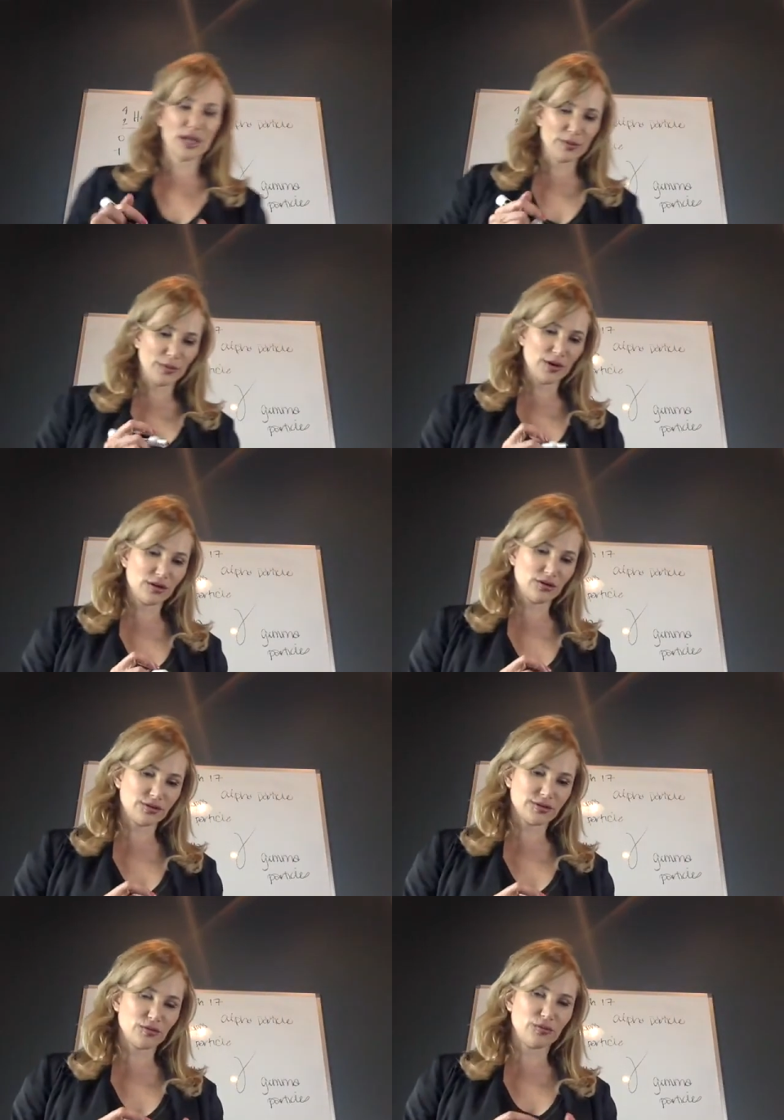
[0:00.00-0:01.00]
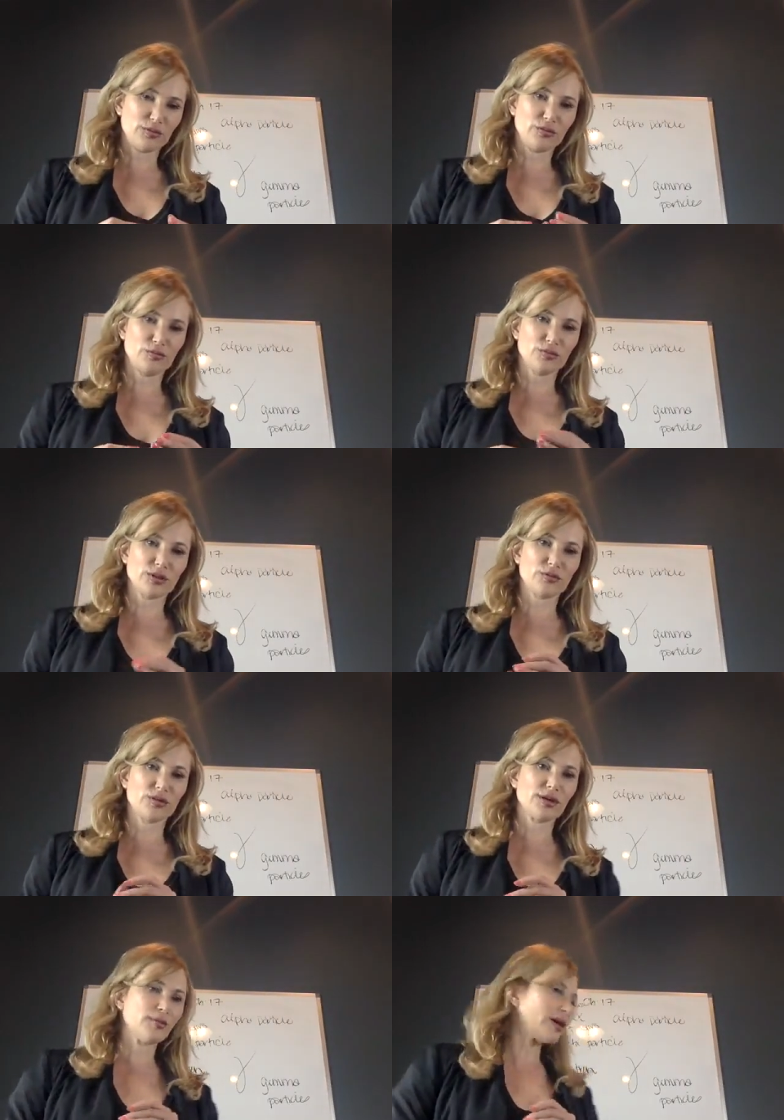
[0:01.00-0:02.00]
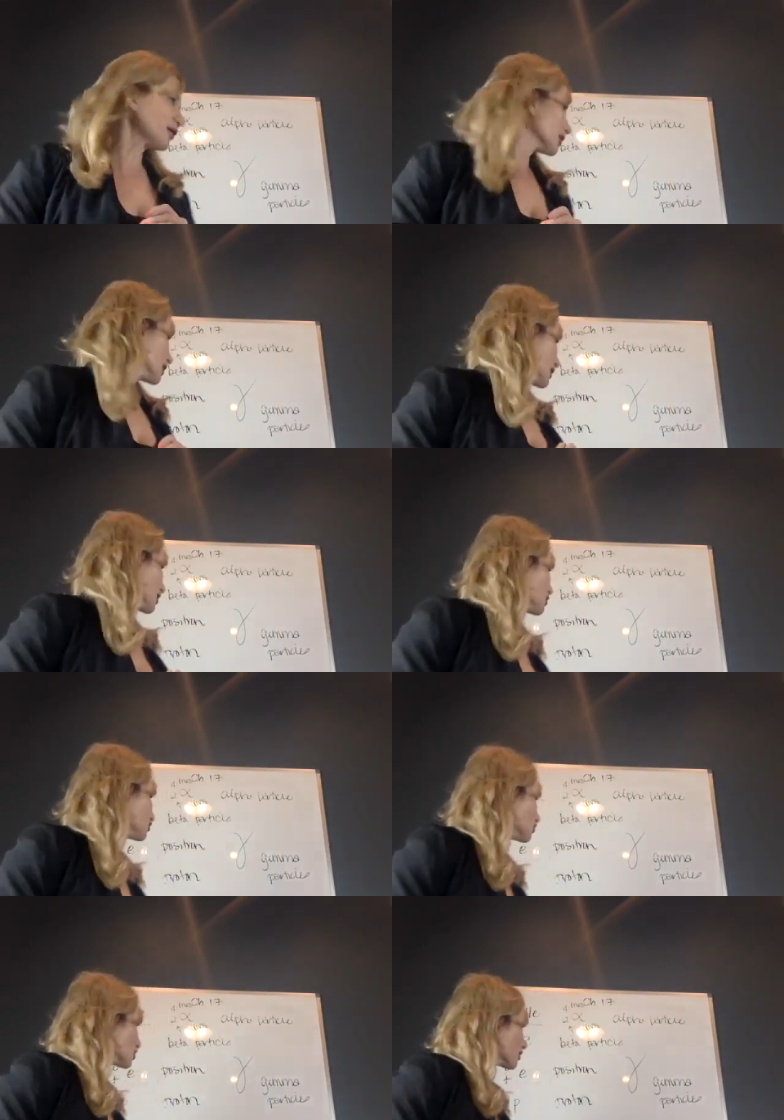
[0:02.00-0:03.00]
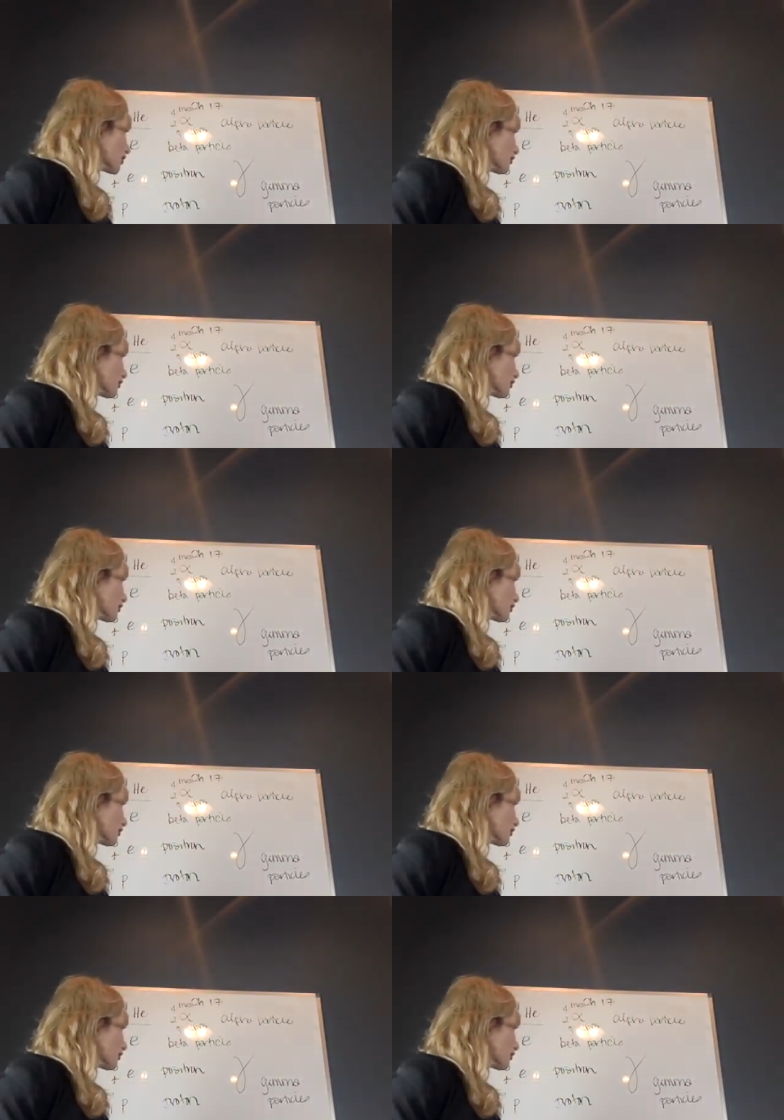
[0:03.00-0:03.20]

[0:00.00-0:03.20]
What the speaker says: gamma particles are what we really worry about in nuclear